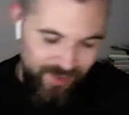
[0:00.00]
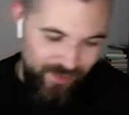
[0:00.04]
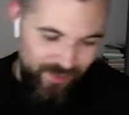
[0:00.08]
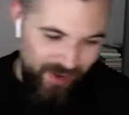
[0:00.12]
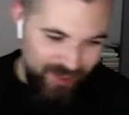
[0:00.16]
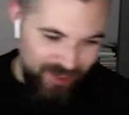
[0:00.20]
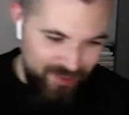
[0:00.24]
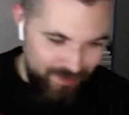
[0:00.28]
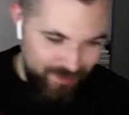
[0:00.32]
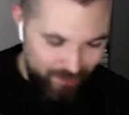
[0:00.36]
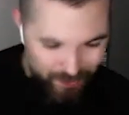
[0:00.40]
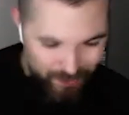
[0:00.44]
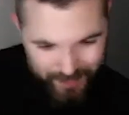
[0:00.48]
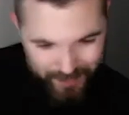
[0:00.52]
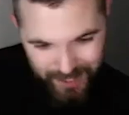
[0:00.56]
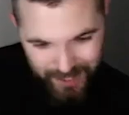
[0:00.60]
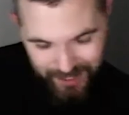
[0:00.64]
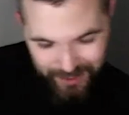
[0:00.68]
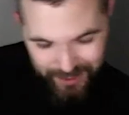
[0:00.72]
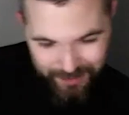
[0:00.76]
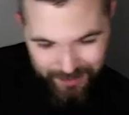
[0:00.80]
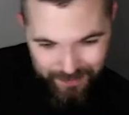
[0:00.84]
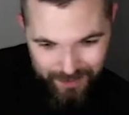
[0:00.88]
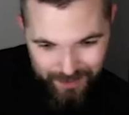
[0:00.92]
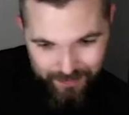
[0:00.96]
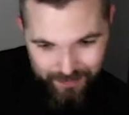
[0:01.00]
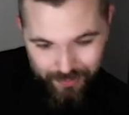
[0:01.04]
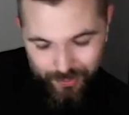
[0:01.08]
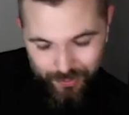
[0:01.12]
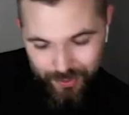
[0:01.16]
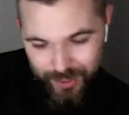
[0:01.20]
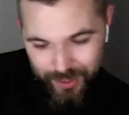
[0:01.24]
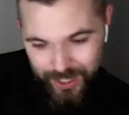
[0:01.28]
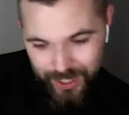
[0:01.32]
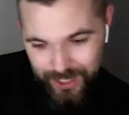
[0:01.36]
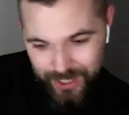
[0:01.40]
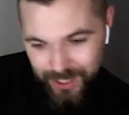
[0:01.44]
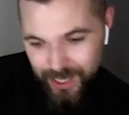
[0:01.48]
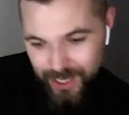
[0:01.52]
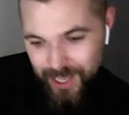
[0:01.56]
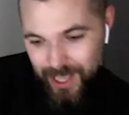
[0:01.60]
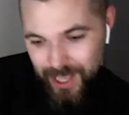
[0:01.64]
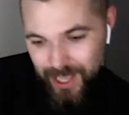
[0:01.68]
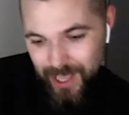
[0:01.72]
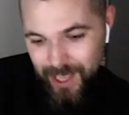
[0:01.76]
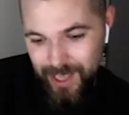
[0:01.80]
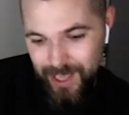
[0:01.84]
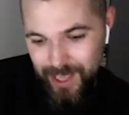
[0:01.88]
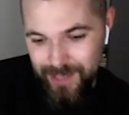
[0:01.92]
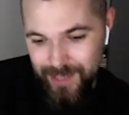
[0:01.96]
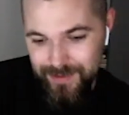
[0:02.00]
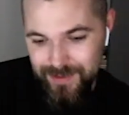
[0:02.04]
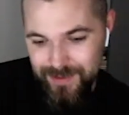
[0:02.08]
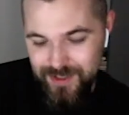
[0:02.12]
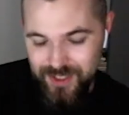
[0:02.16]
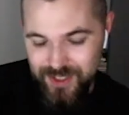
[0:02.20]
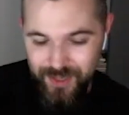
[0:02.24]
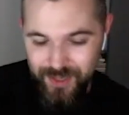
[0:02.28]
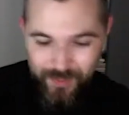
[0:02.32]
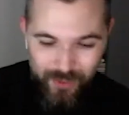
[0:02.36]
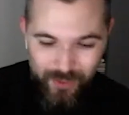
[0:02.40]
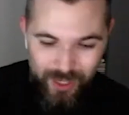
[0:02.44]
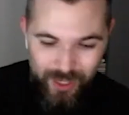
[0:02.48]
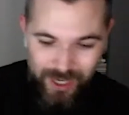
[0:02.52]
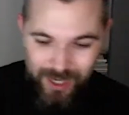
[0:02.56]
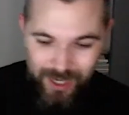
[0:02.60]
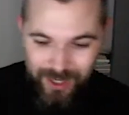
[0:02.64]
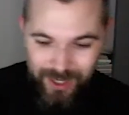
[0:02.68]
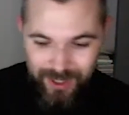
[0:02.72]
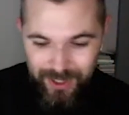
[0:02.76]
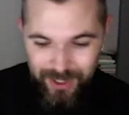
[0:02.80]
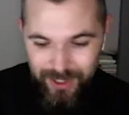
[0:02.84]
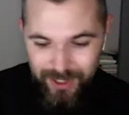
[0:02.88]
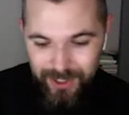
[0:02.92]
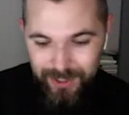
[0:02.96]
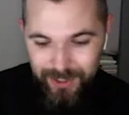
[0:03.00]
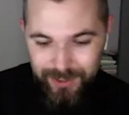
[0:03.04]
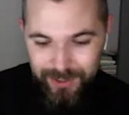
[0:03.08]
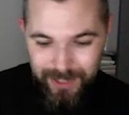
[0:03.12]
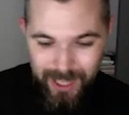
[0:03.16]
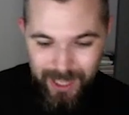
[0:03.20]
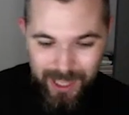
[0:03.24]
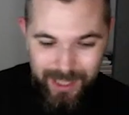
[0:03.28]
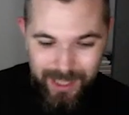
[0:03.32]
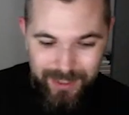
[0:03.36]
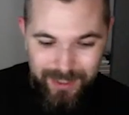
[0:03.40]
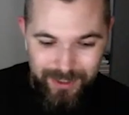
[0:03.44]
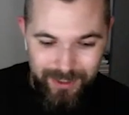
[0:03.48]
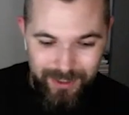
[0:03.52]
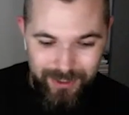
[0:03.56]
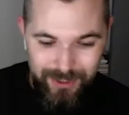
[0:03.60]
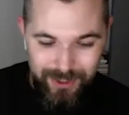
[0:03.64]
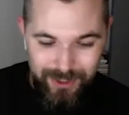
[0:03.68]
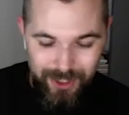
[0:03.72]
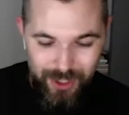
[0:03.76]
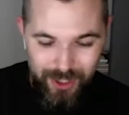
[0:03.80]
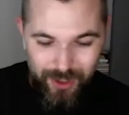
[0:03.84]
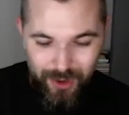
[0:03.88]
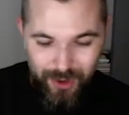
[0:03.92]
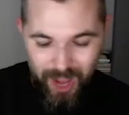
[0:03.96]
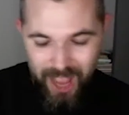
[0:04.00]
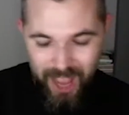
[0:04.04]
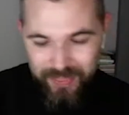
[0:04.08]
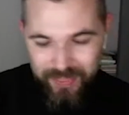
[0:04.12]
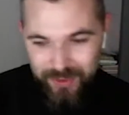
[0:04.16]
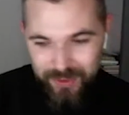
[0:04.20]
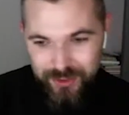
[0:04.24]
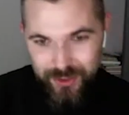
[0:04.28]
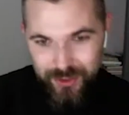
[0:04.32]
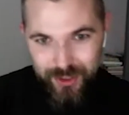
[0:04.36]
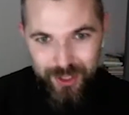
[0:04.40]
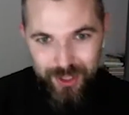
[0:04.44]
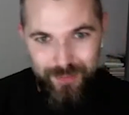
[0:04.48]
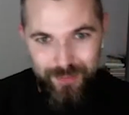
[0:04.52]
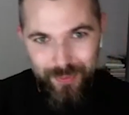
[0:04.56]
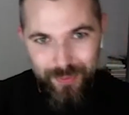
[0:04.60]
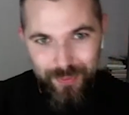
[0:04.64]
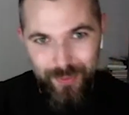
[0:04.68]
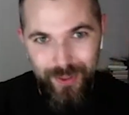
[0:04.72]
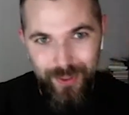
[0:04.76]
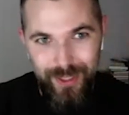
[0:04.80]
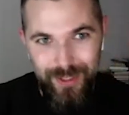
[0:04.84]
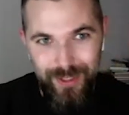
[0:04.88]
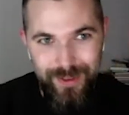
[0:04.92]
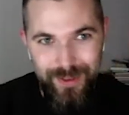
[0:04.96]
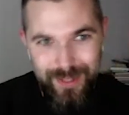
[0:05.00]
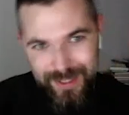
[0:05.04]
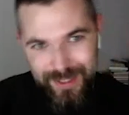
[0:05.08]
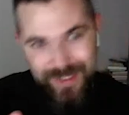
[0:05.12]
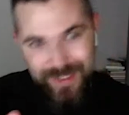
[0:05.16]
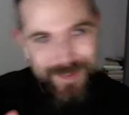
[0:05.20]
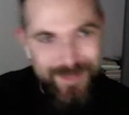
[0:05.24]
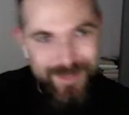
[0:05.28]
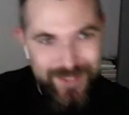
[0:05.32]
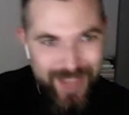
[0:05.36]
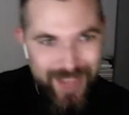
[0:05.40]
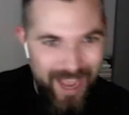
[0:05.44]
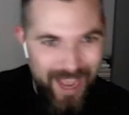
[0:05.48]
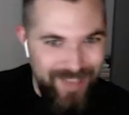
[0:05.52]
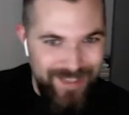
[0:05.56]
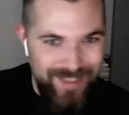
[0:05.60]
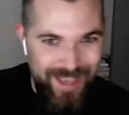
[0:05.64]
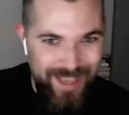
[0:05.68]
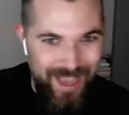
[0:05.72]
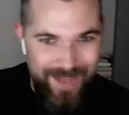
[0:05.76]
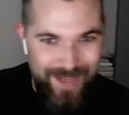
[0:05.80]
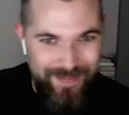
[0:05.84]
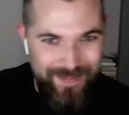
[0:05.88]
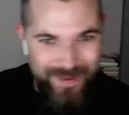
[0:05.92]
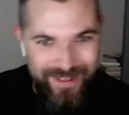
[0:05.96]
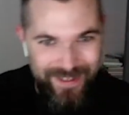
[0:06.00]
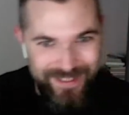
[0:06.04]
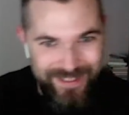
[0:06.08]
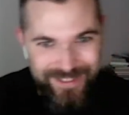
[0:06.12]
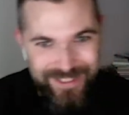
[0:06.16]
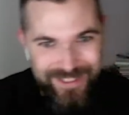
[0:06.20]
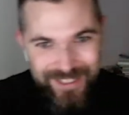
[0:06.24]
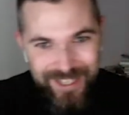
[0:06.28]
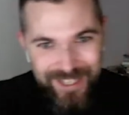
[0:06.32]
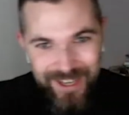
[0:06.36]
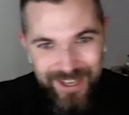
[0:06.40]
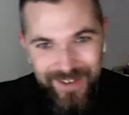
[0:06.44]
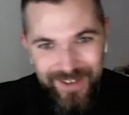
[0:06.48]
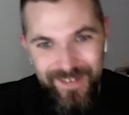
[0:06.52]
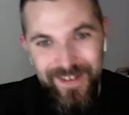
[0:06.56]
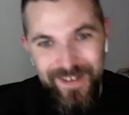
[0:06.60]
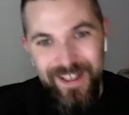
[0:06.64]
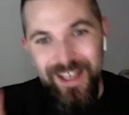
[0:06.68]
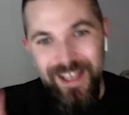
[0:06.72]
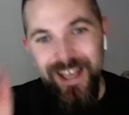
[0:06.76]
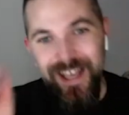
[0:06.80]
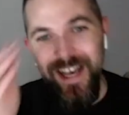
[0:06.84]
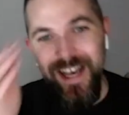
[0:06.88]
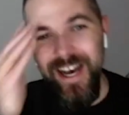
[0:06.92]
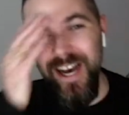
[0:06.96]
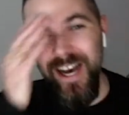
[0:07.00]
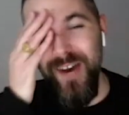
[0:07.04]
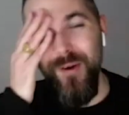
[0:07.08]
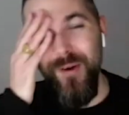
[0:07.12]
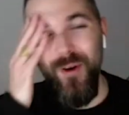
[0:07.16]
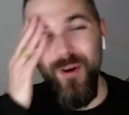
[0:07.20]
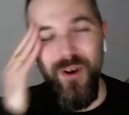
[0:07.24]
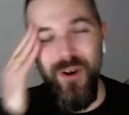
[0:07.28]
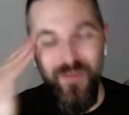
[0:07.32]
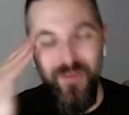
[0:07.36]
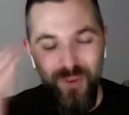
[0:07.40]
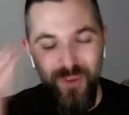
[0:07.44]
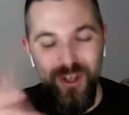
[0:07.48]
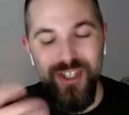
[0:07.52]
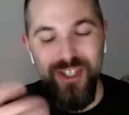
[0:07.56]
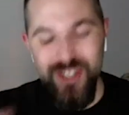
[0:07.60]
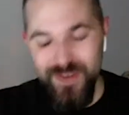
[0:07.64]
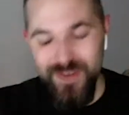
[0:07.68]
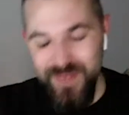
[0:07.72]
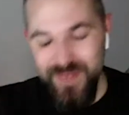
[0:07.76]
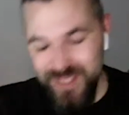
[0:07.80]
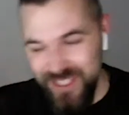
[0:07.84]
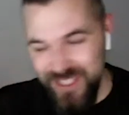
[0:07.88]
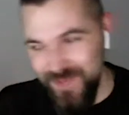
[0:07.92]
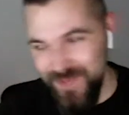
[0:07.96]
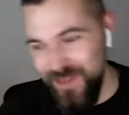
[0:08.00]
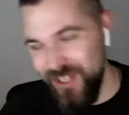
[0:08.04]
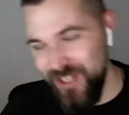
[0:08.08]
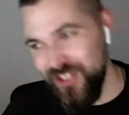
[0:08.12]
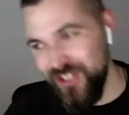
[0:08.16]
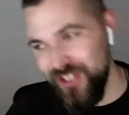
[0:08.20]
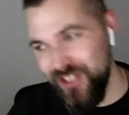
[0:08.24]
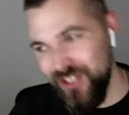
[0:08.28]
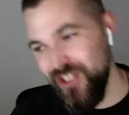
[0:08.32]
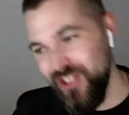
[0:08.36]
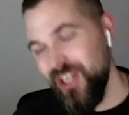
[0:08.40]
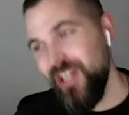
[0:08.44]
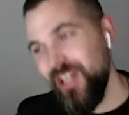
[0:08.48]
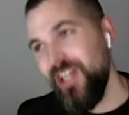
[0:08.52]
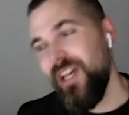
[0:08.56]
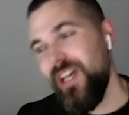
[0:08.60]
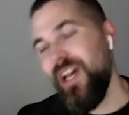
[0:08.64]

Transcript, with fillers: You find some mermaid at the midpoint, and somewhere, like, you know, at the turning point, this image has to happen, you know, or a version of this image